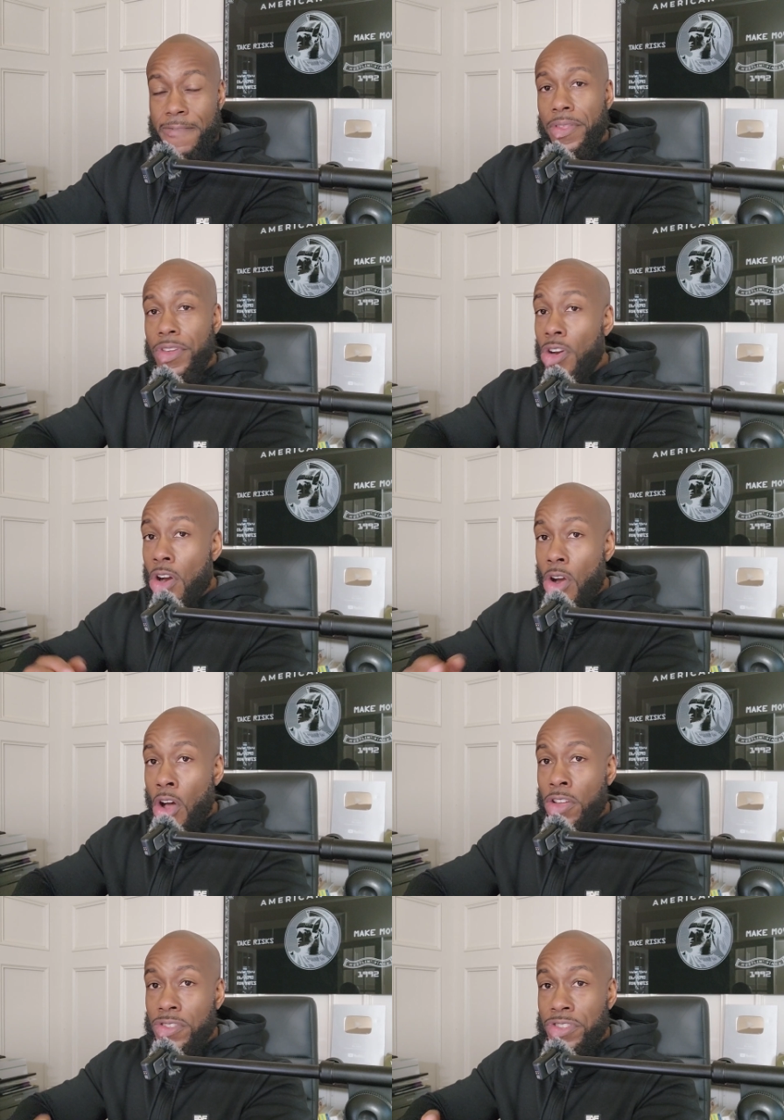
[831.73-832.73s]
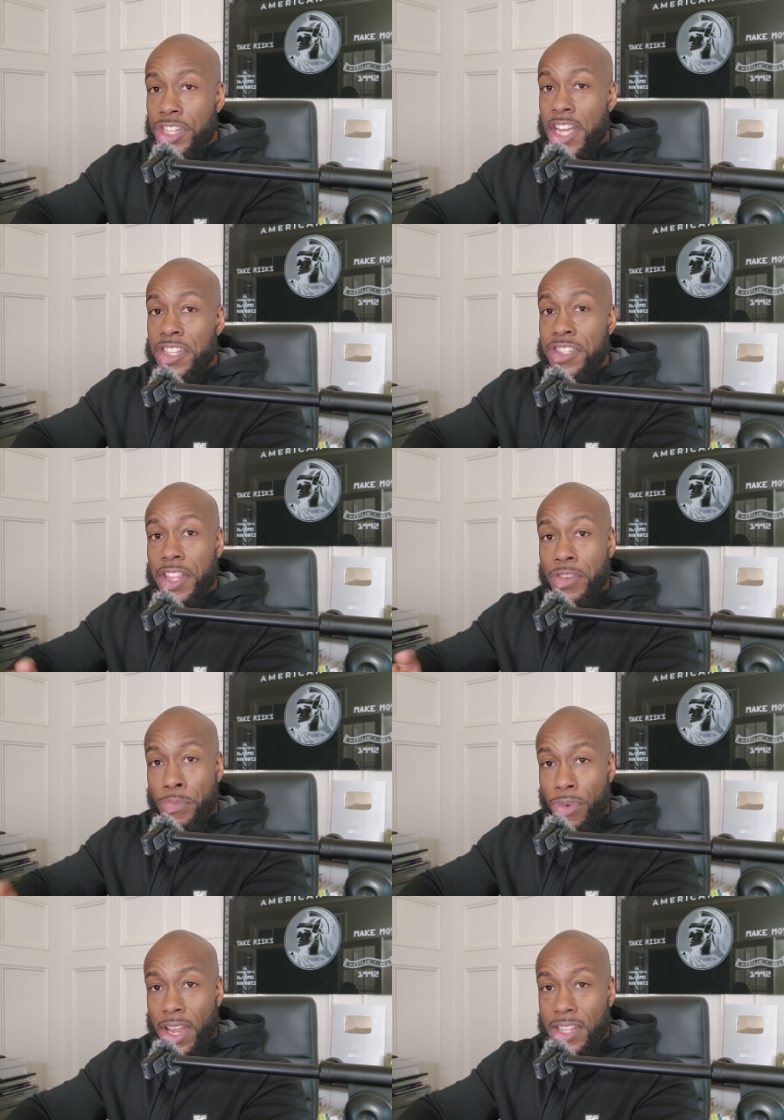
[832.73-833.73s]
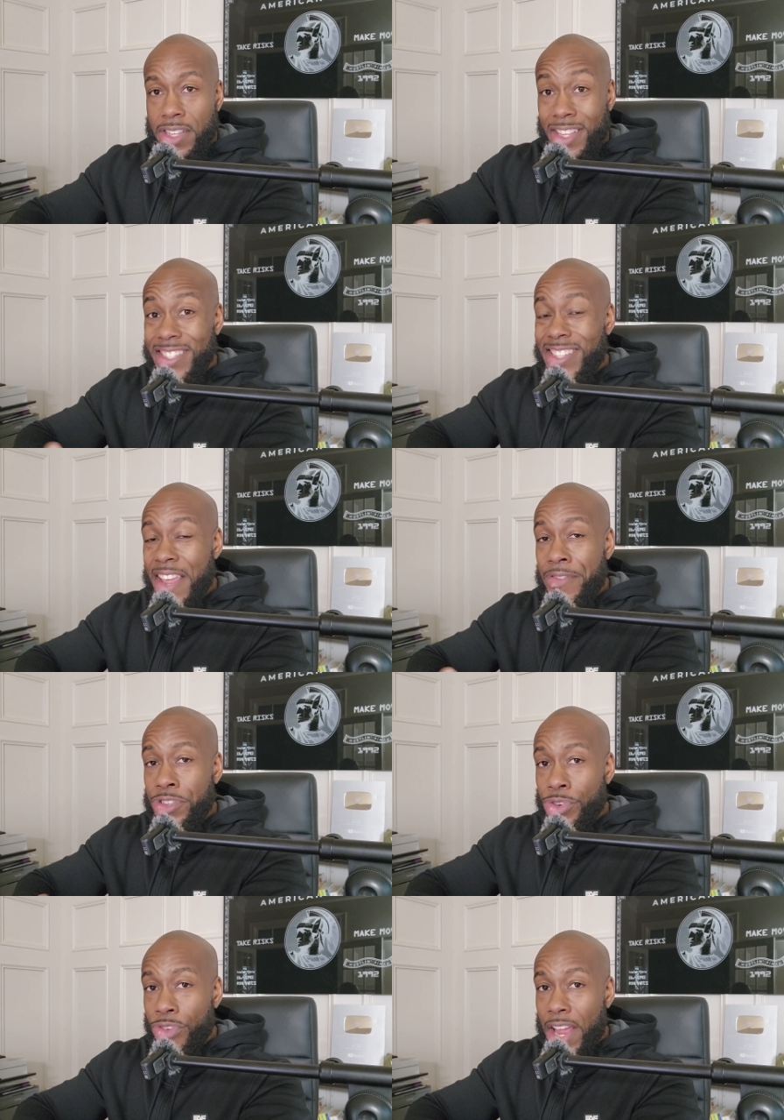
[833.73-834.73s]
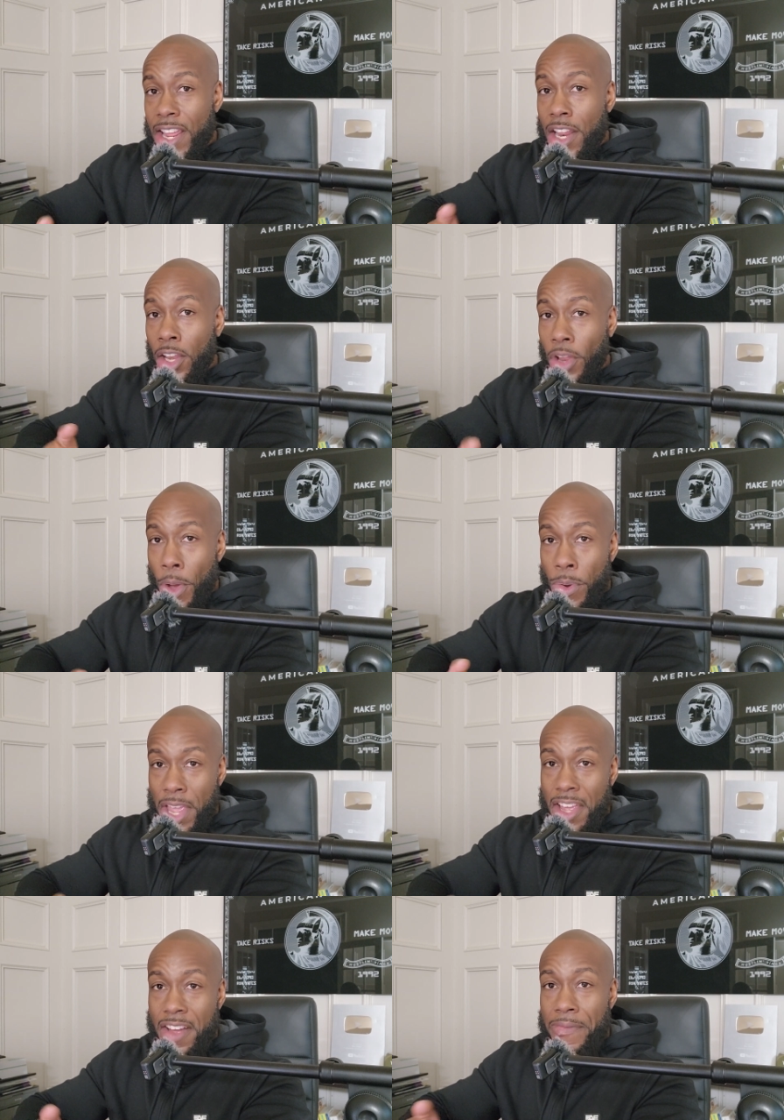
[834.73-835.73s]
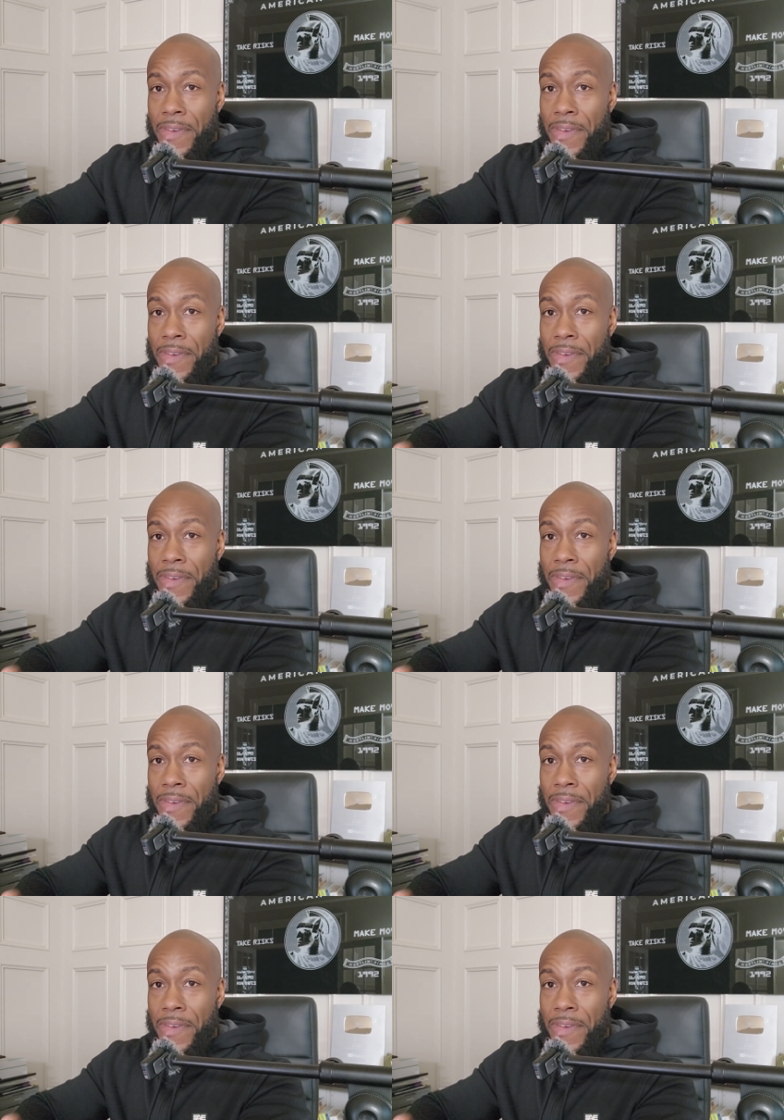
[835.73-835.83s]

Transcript: There are also changes that they're bringing to the Savers Credit low income